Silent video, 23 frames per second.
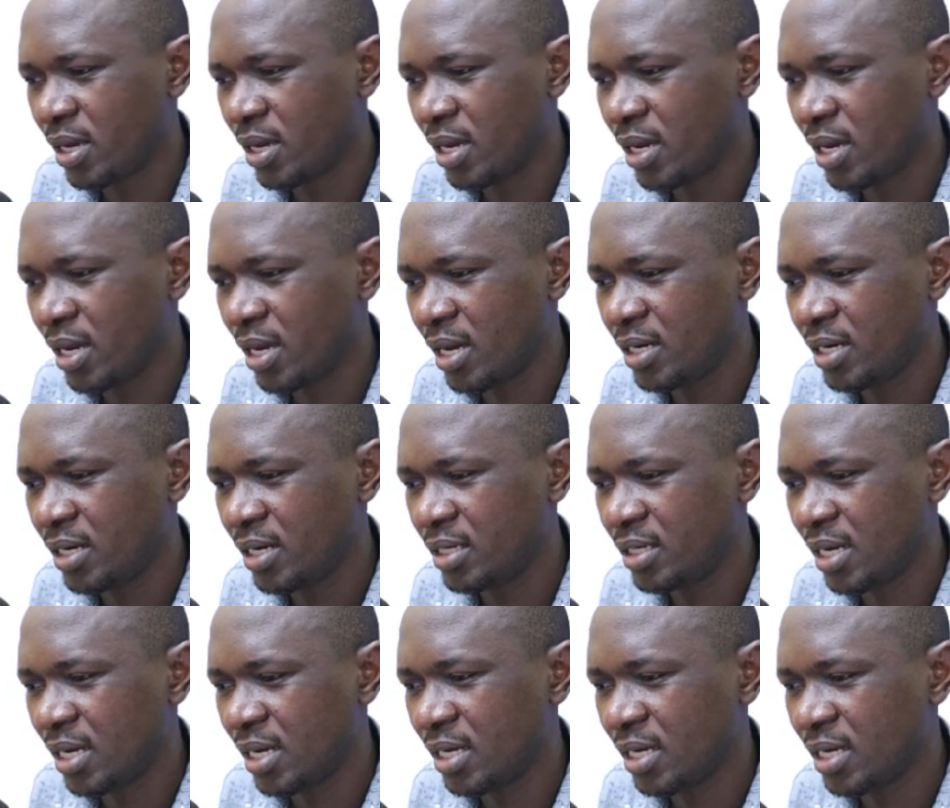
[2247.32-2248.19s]
and
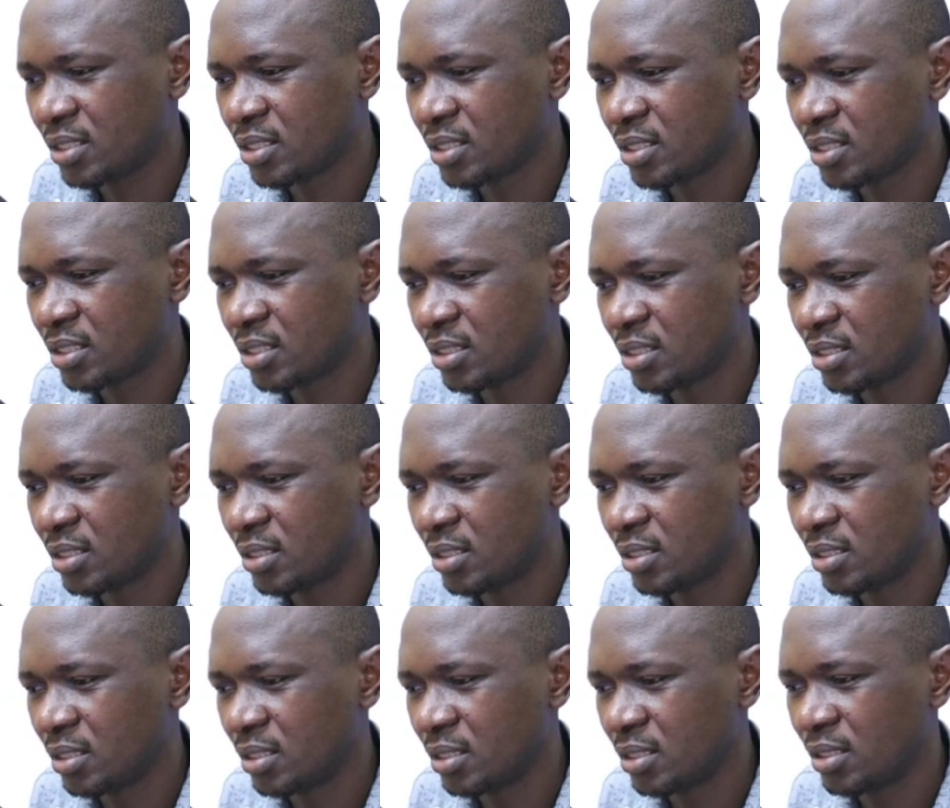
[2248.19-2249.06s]
tax
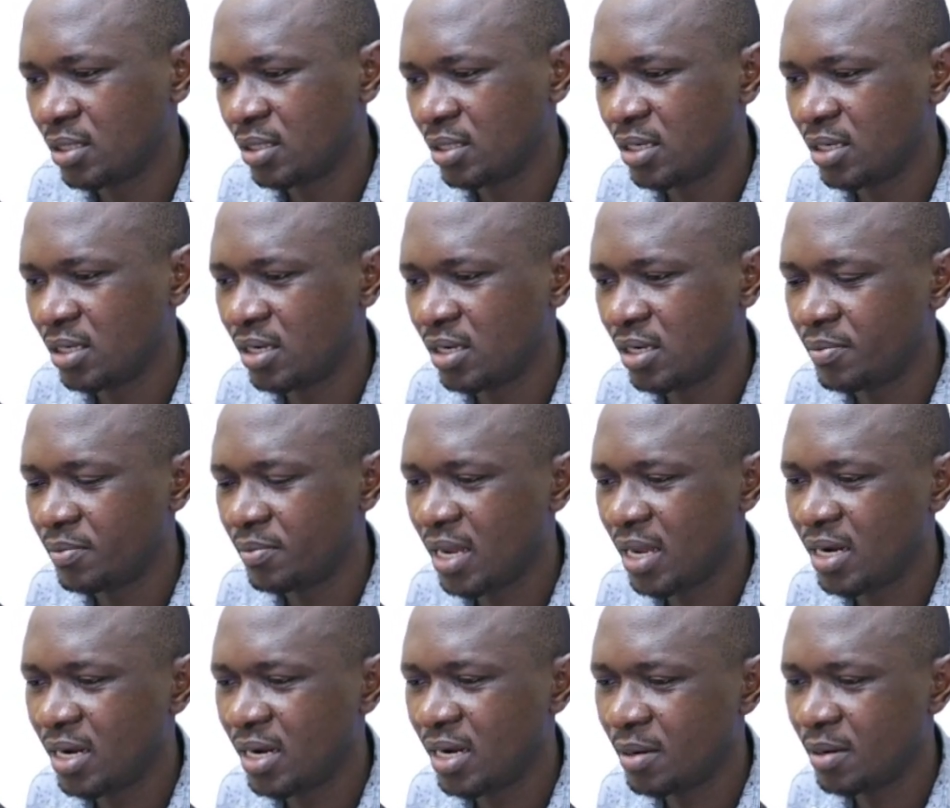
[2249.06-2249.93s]

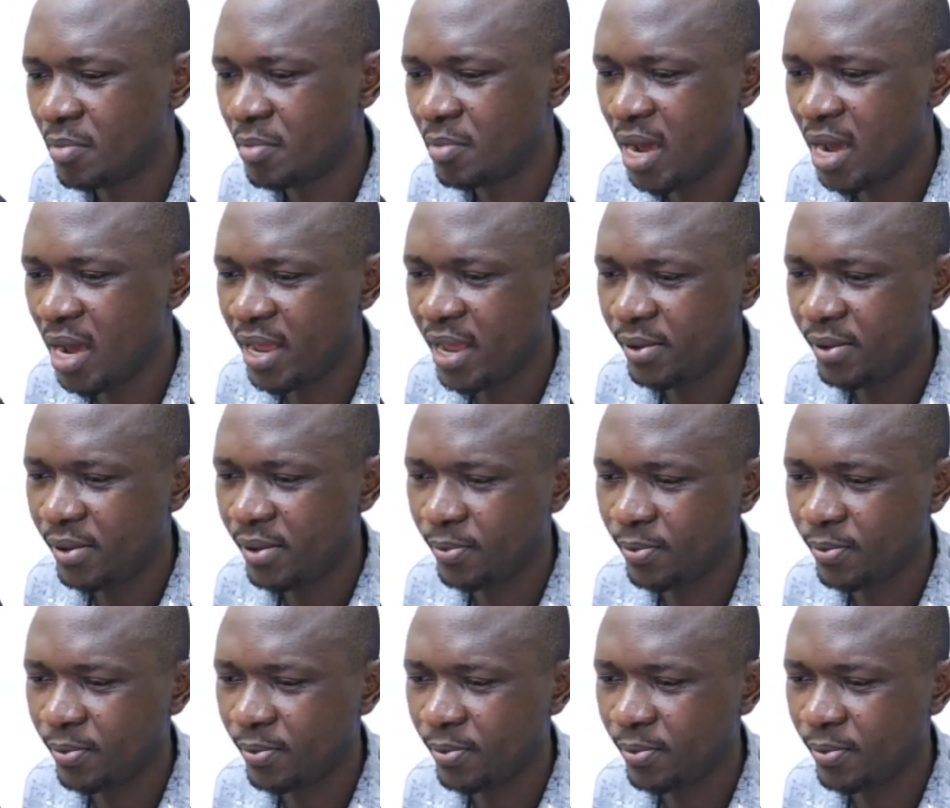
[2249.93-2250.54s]
divided by